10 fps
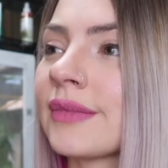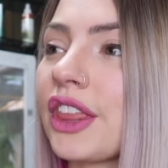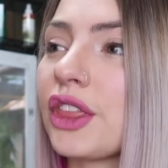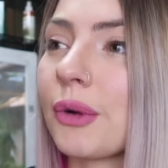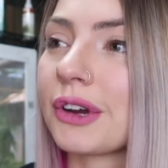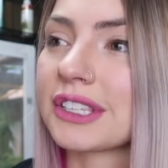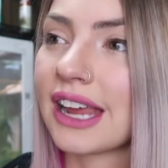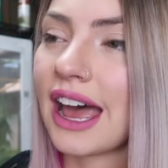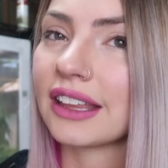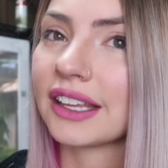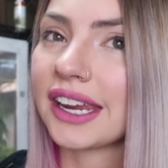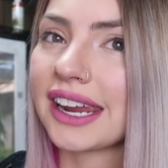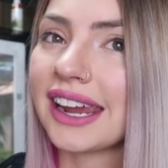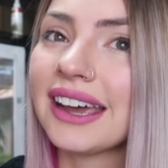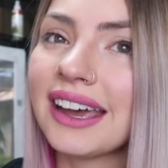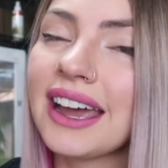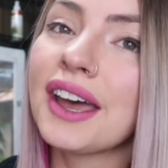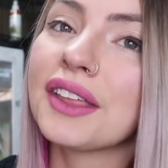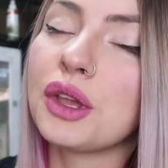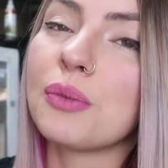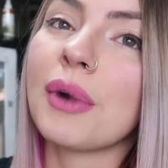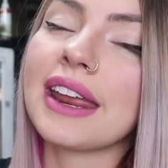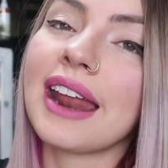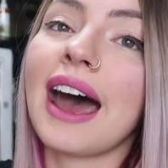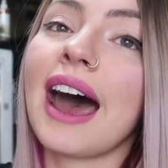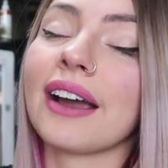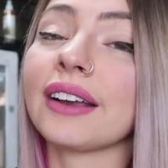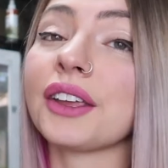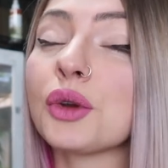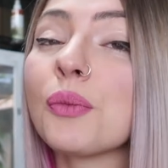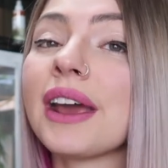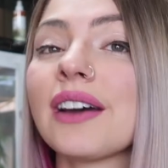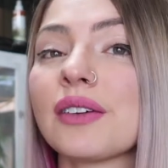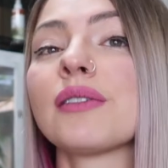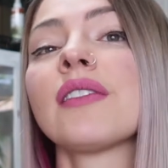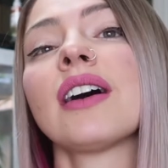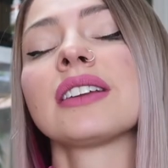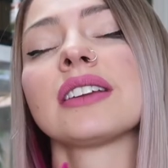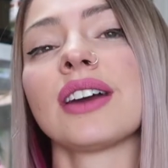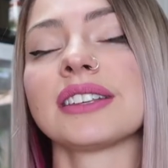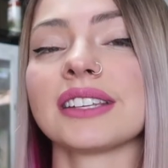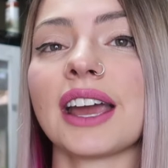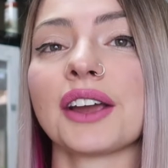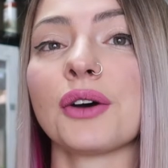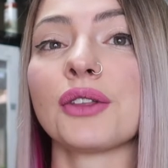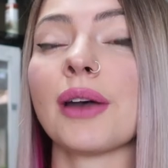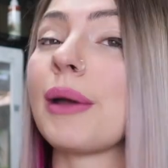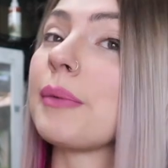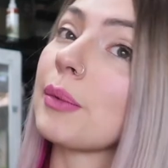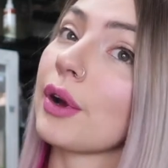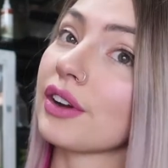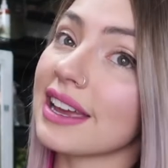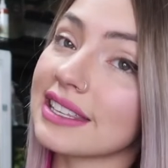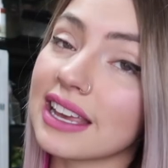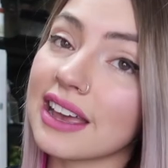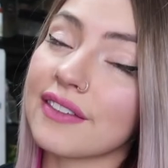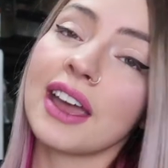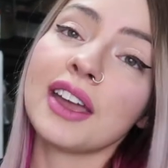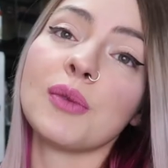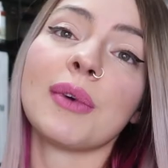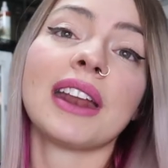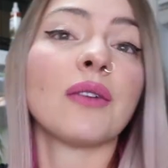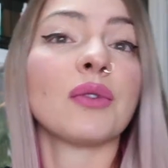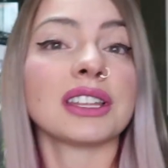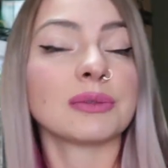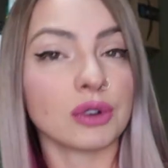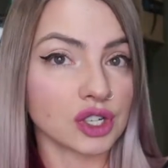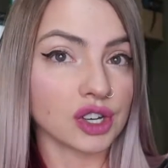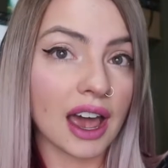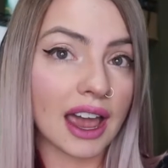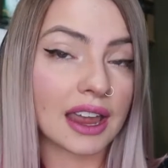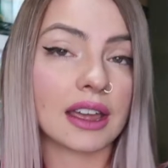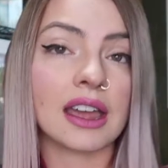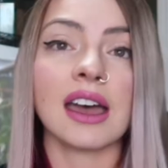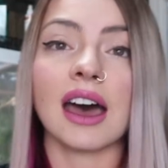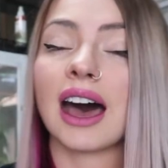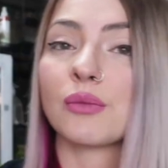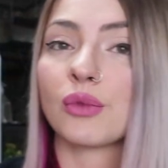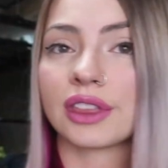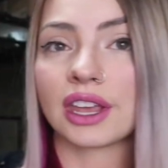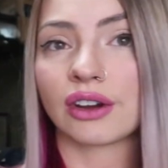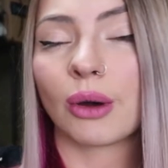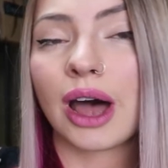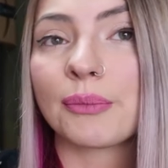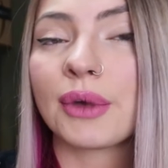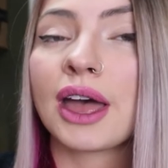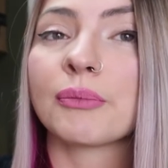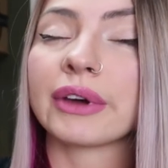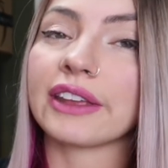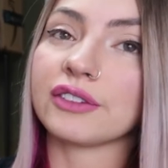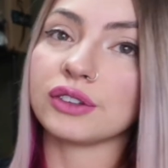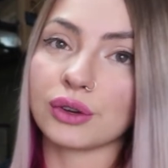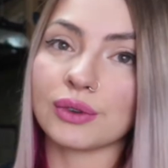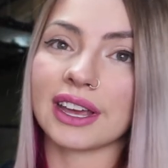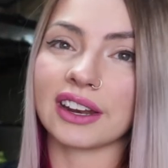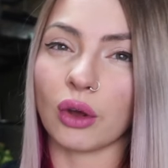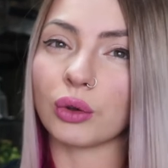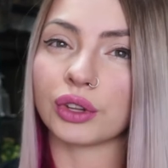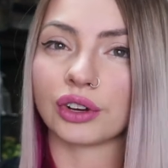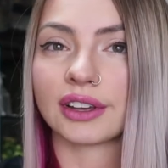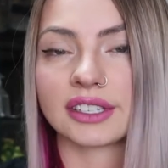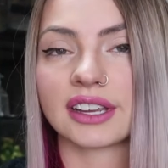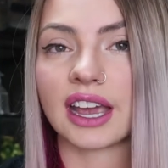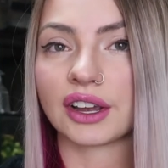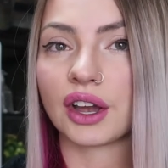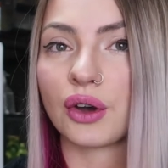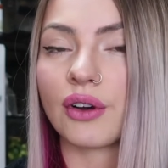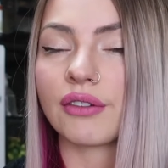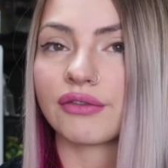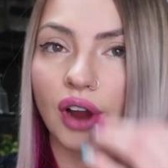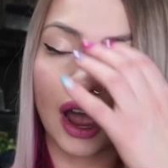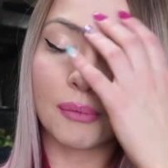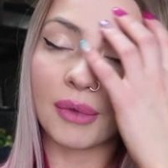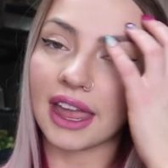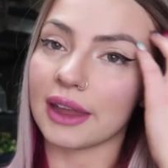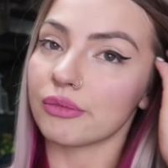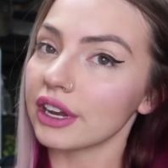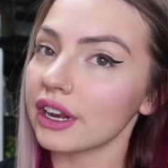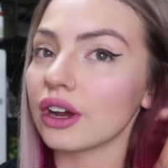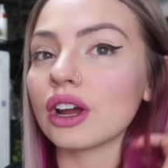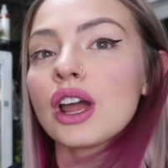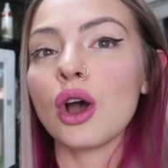their personality. You might have a crested gecko that might be more aggressive. You might have one that's more shy when they grow up. But if you do get an older crested gecko from a breeder